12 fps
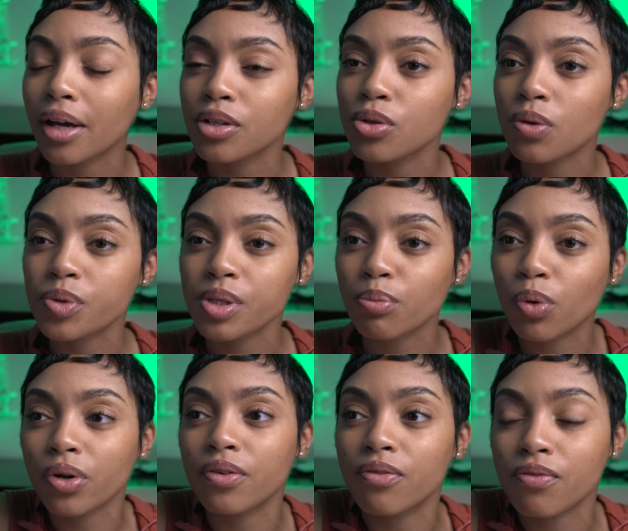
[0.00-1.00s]
I knew it was
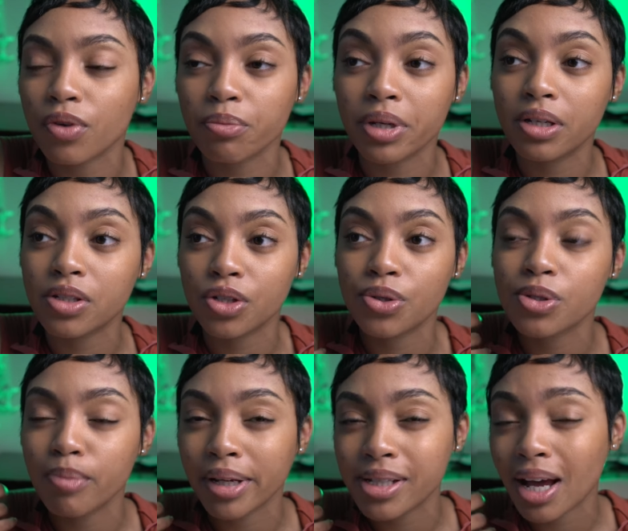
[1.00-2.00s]
important for me to
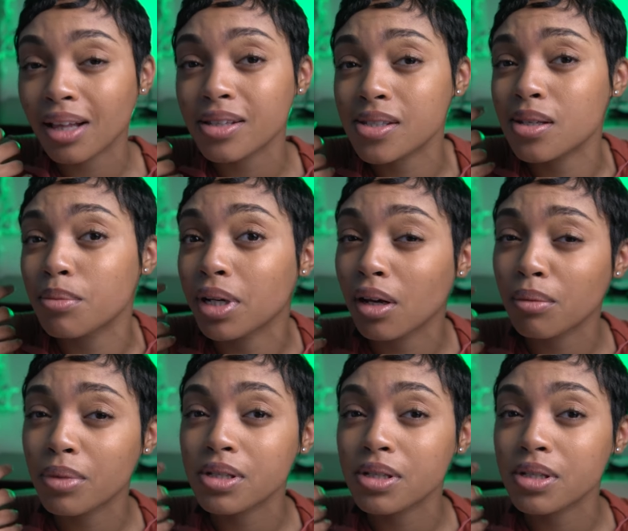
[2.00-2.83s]
use my talents to become